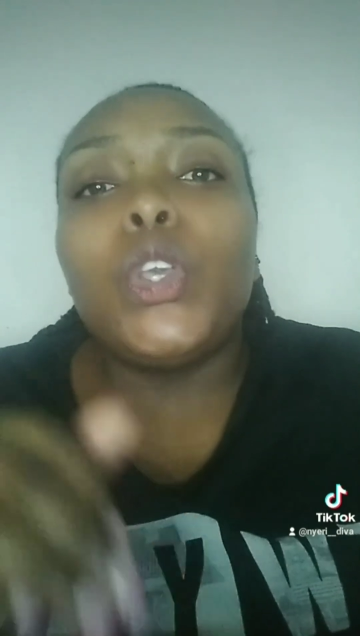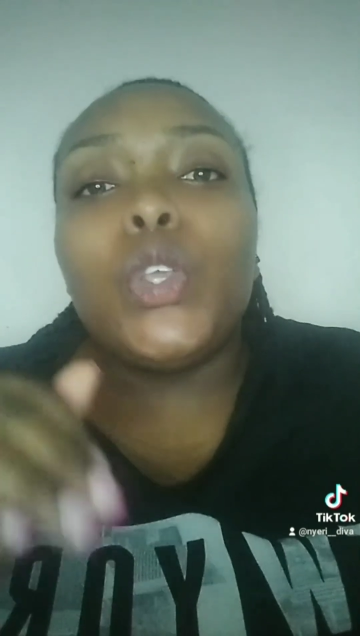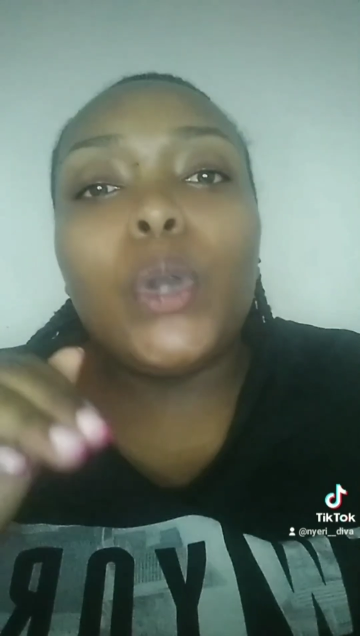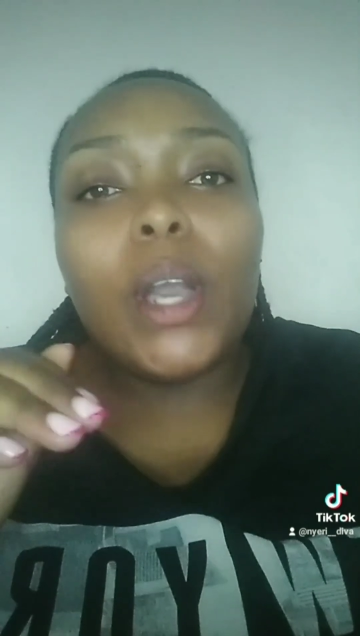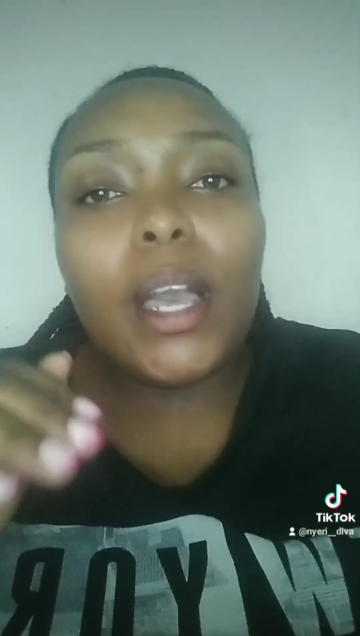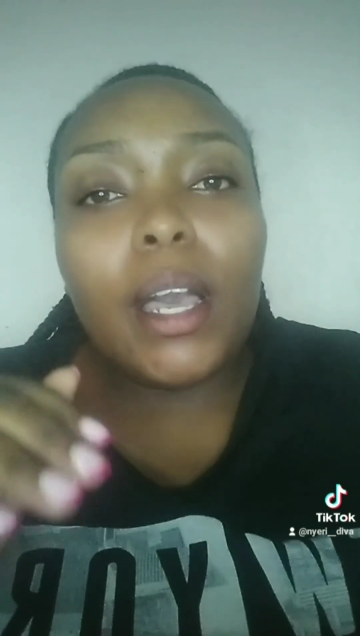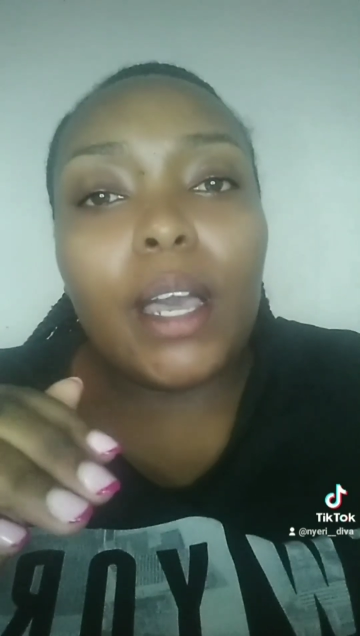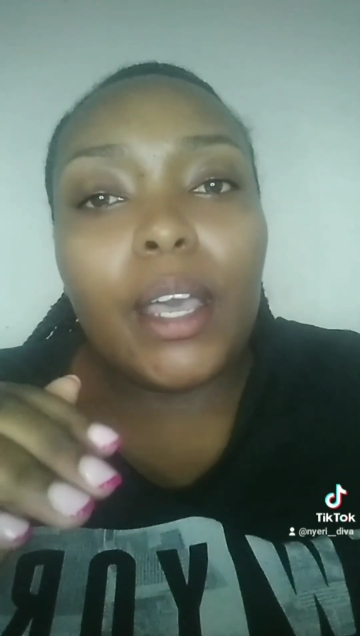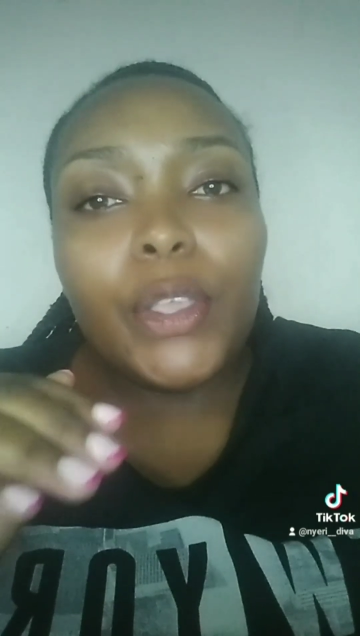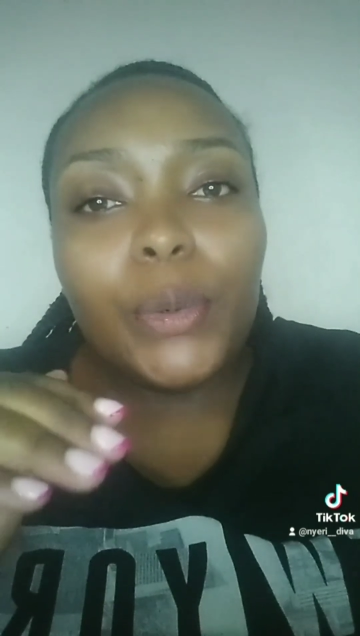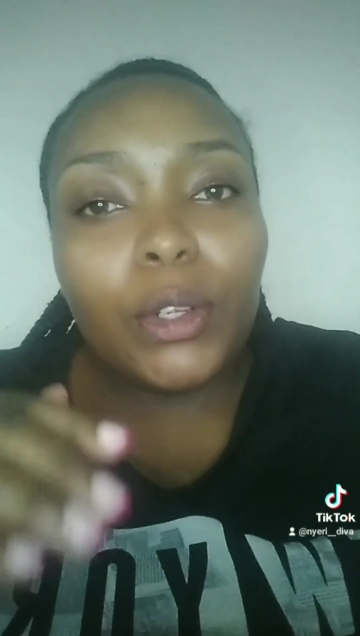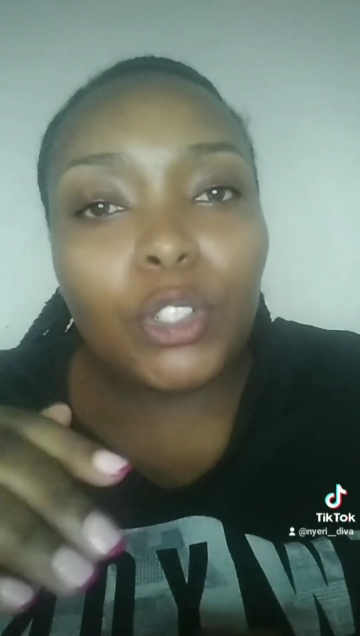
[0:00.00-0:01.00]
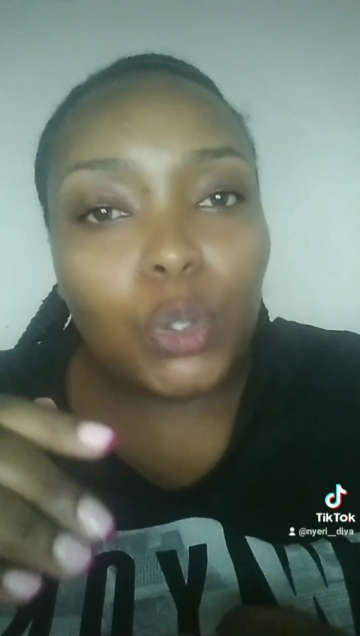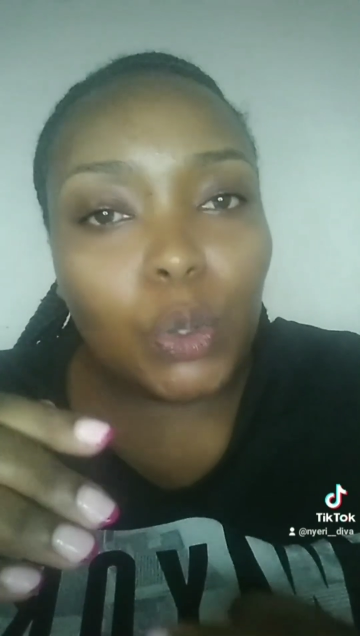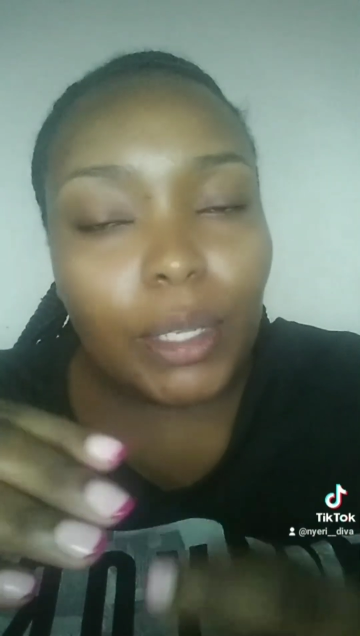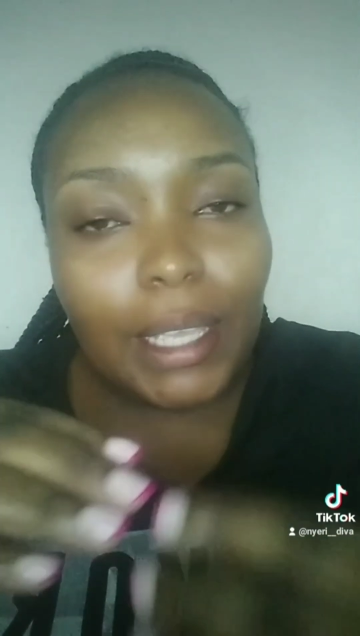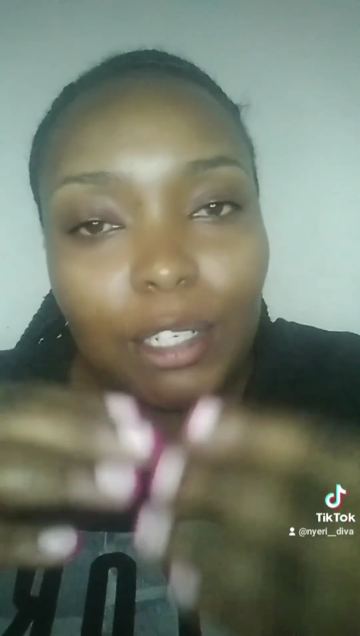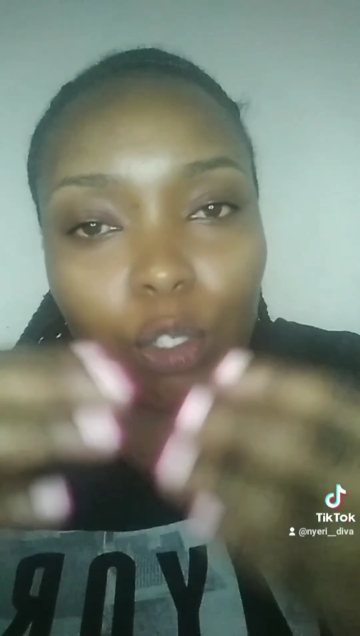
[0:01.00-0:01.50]
You want
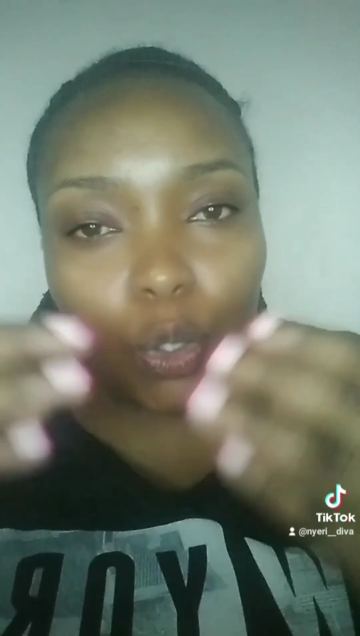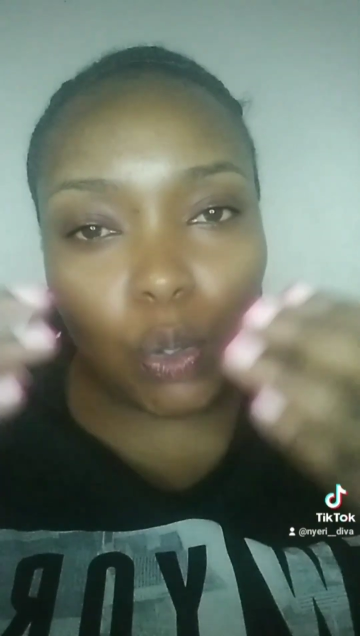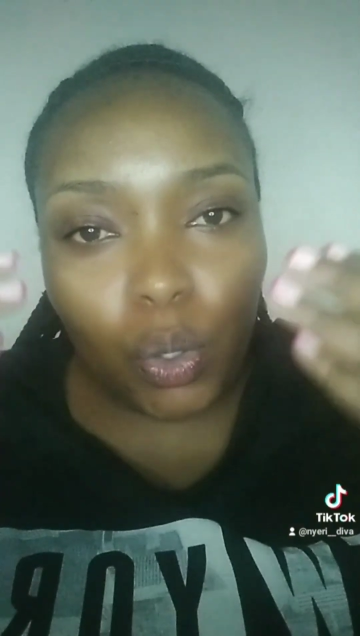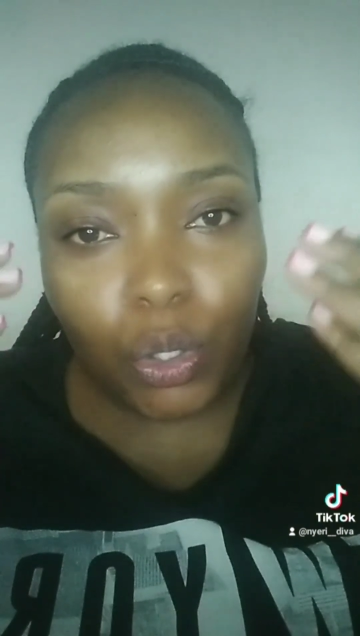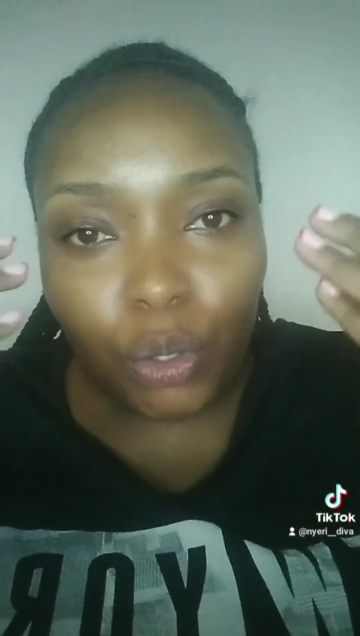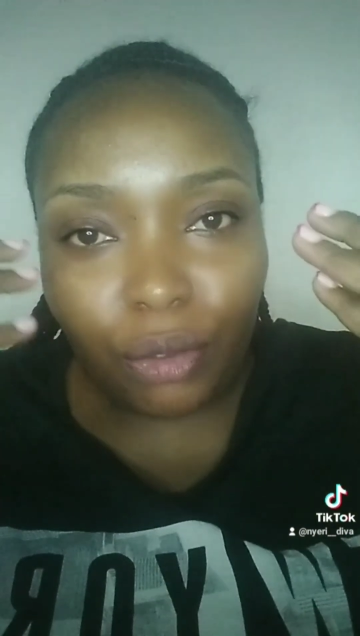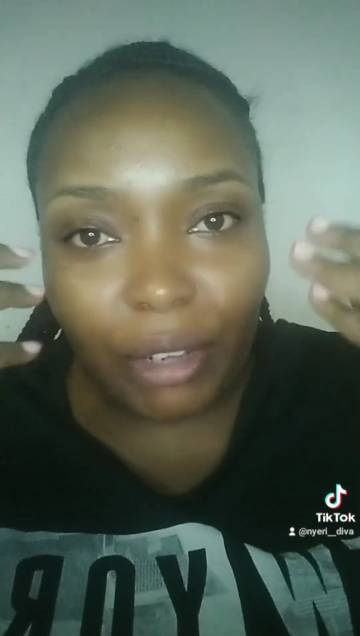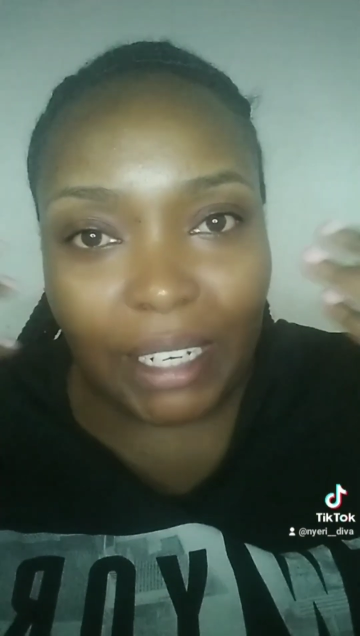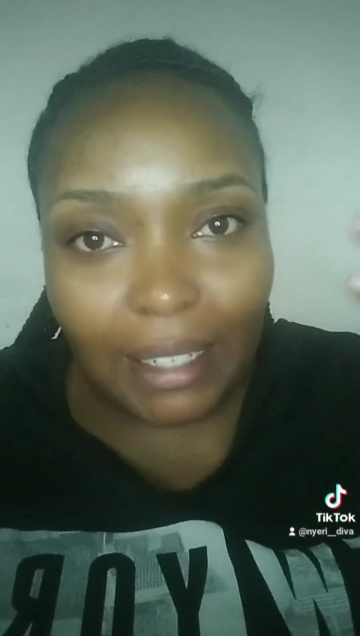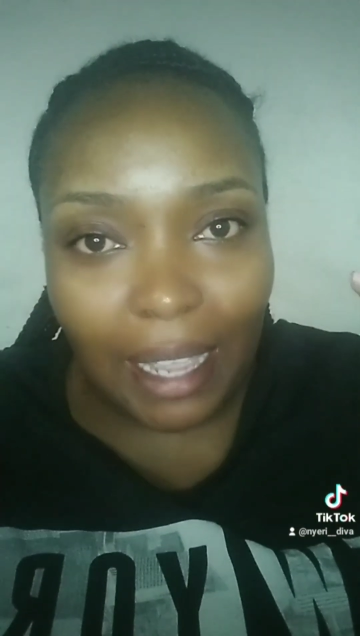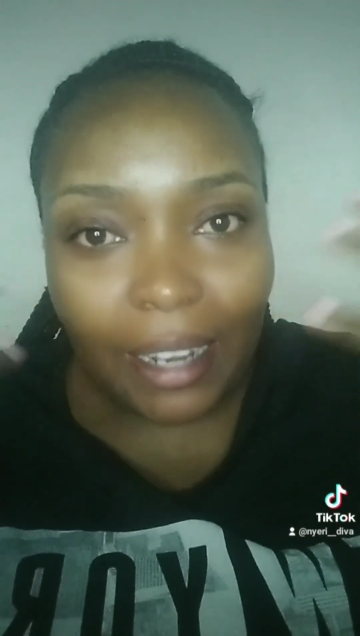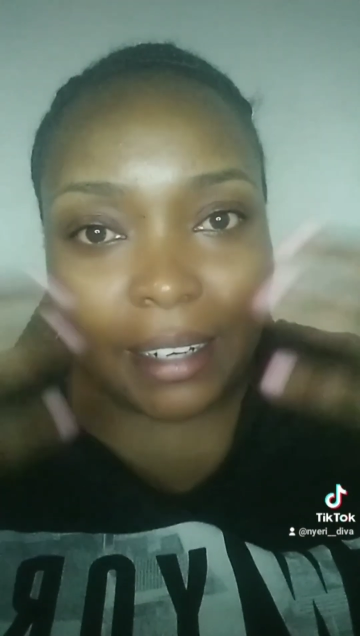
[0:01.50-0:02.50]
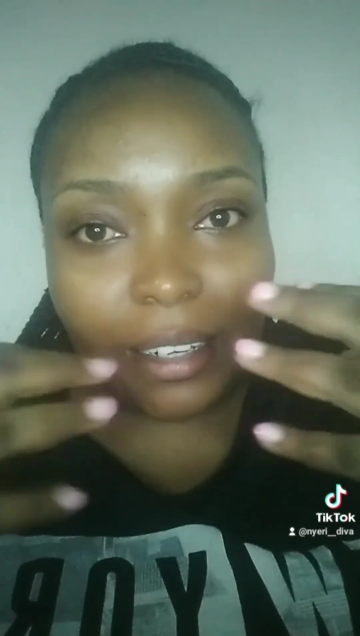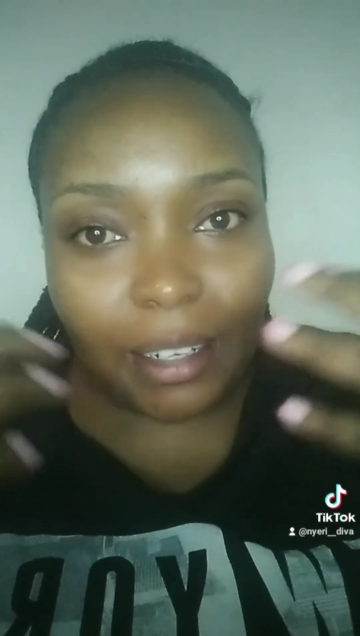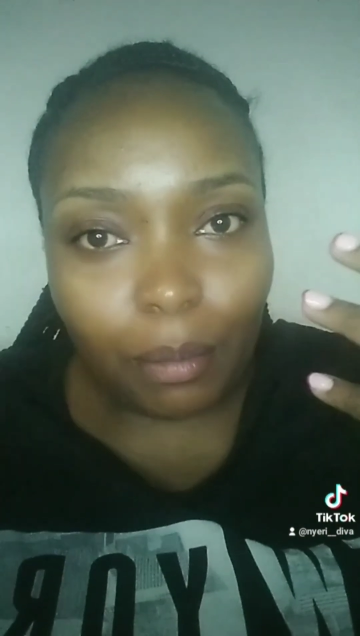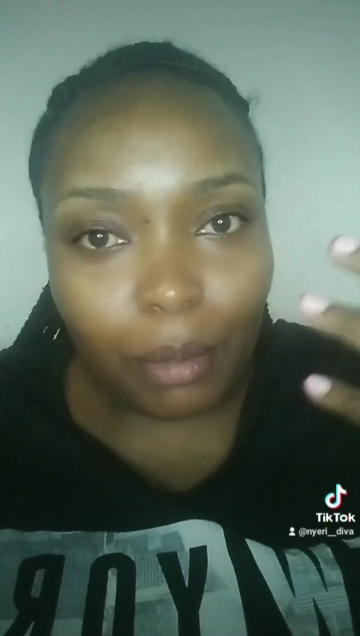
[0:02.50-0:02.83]
to fight acne and